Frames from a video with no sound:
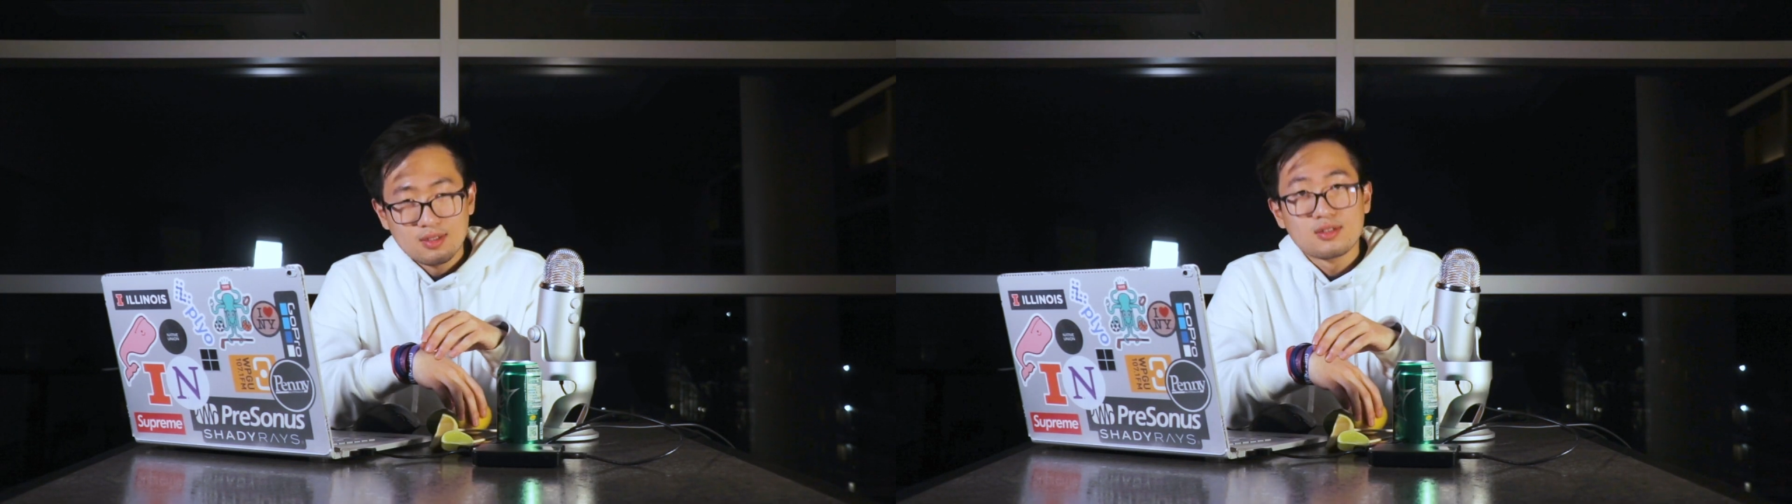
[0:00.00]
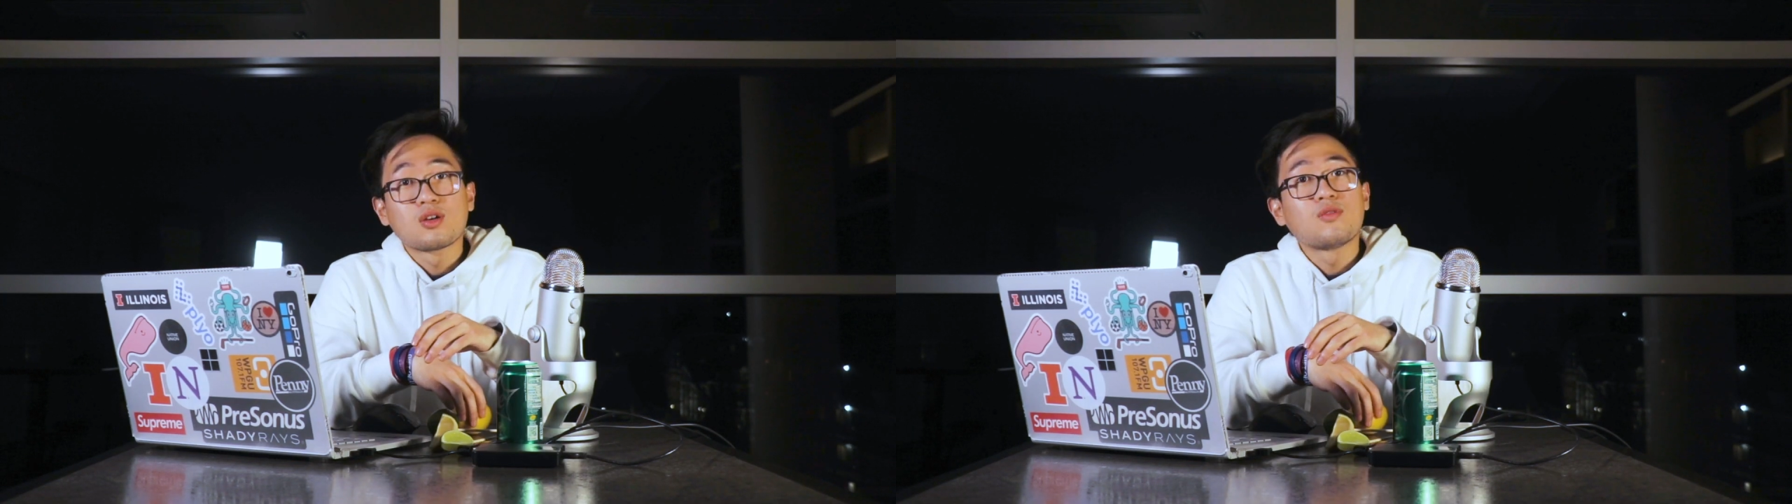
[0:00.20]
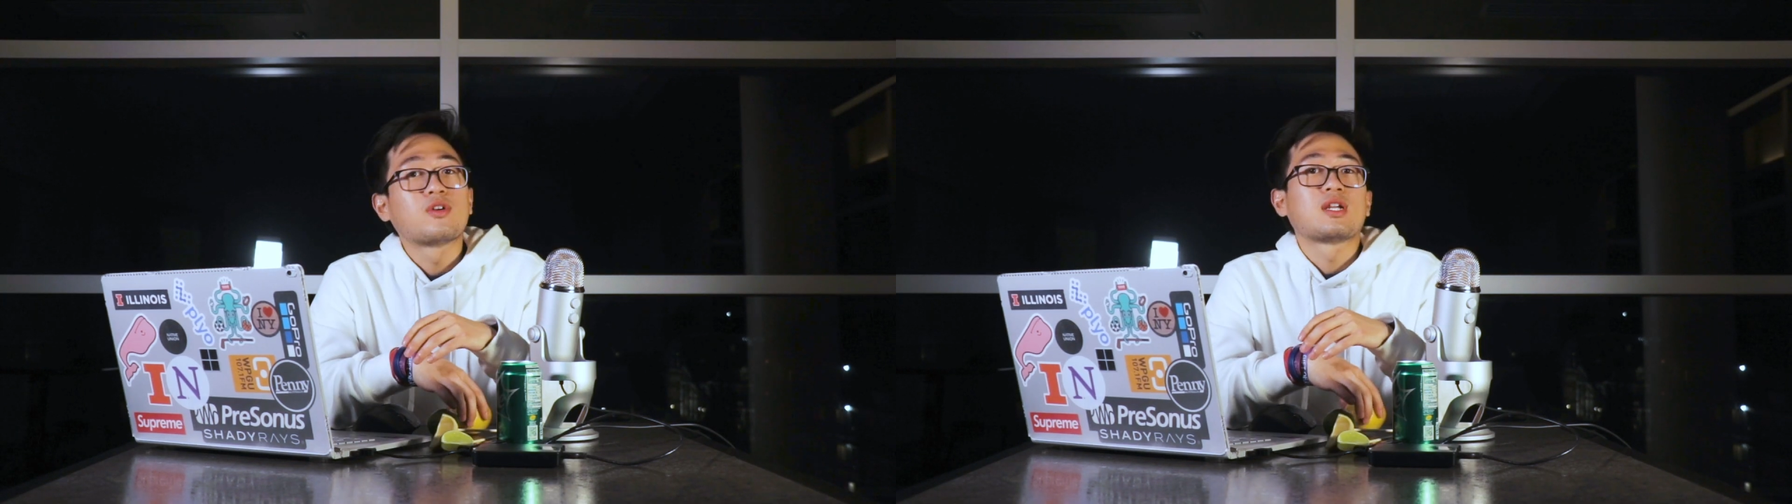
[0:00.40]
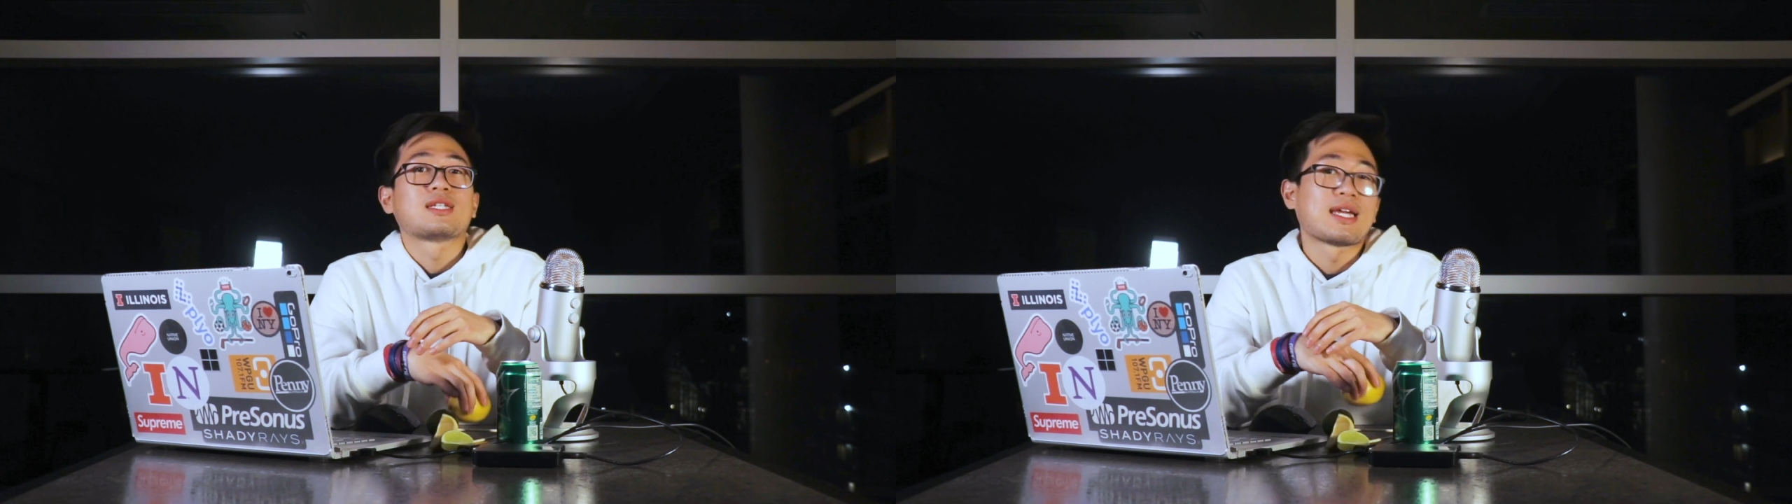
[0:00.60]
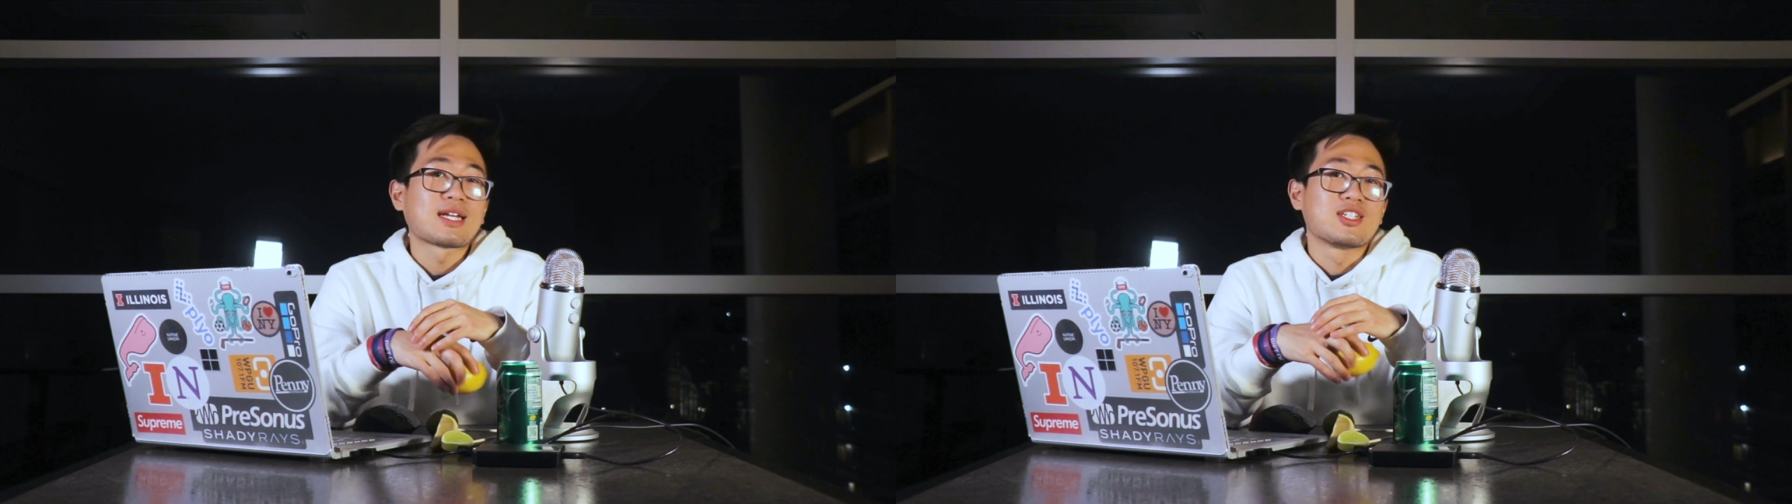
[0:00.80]
So for the
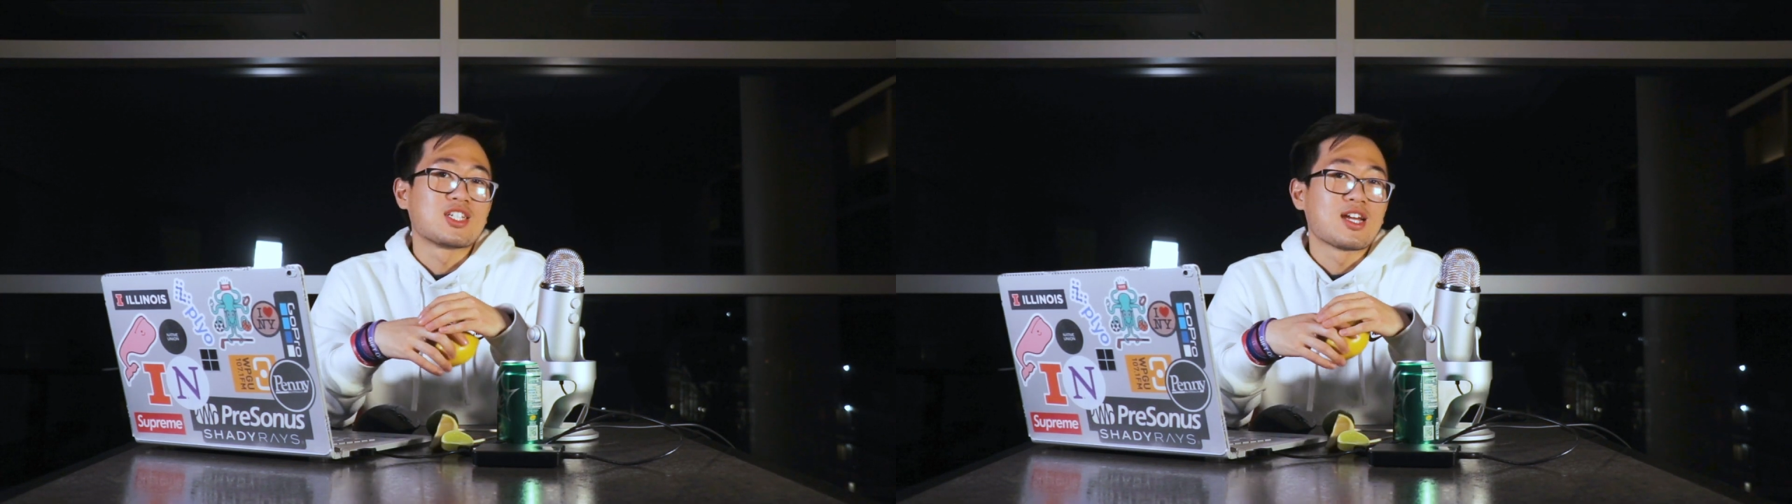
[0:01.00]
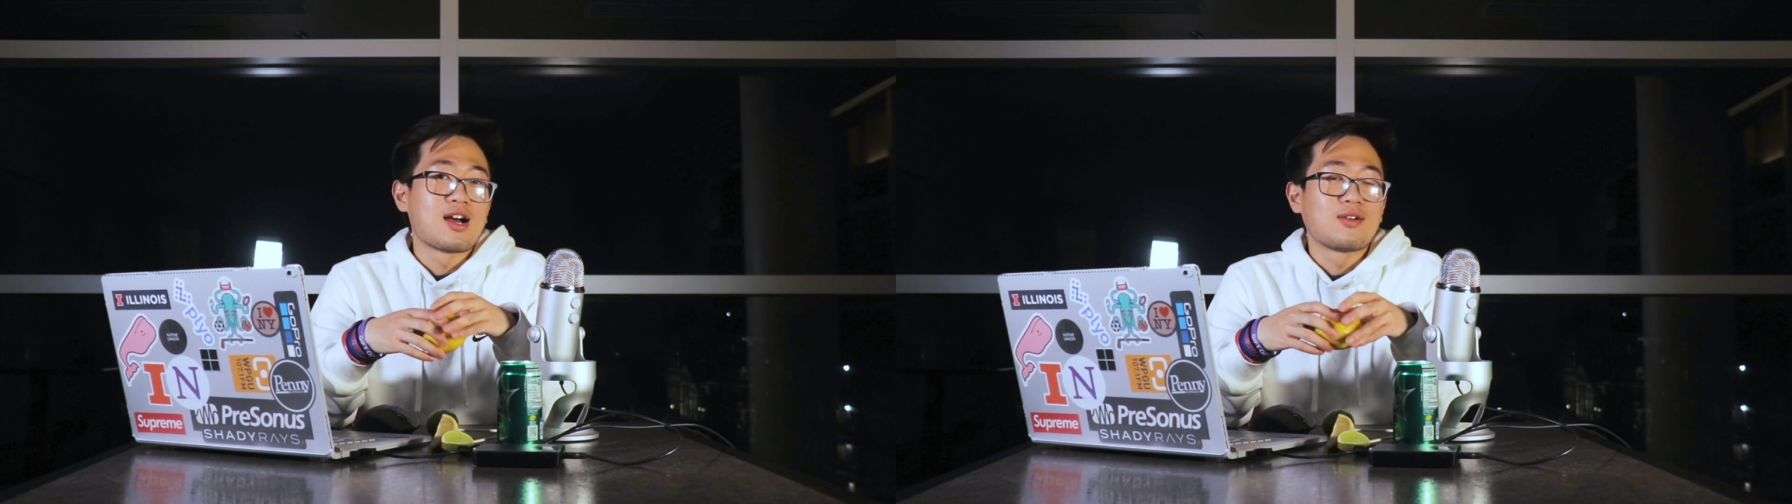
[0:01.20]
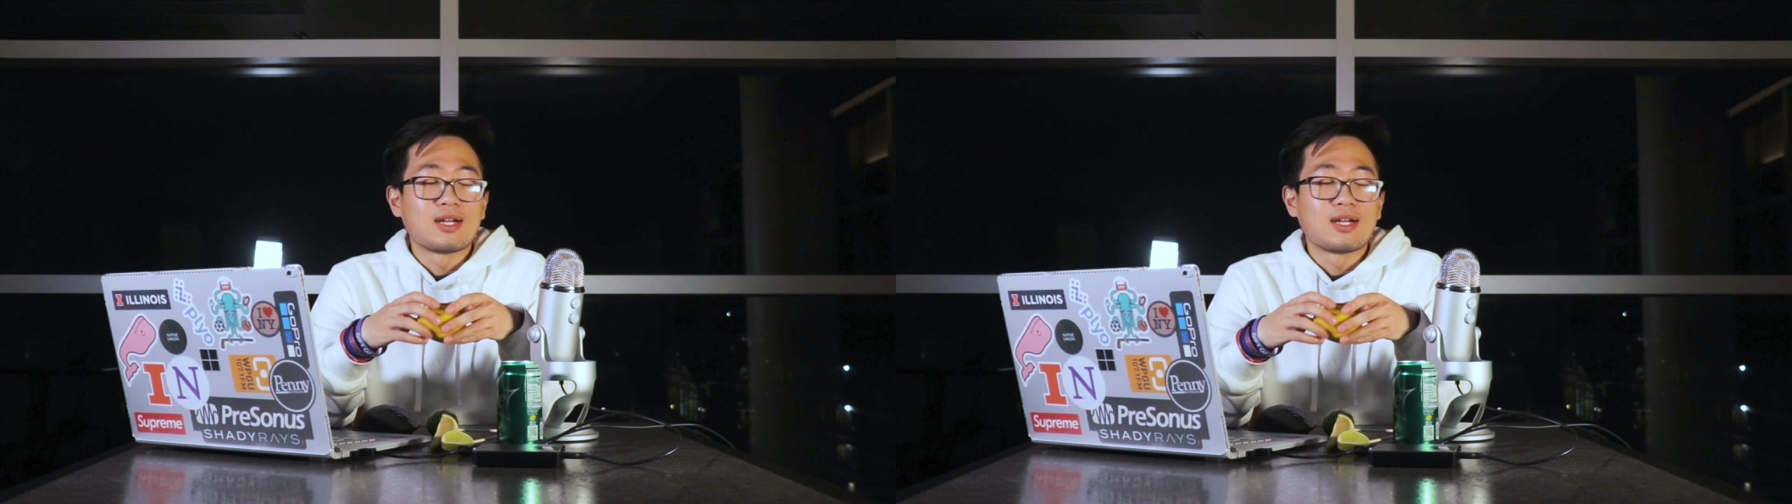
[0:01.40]
second shot,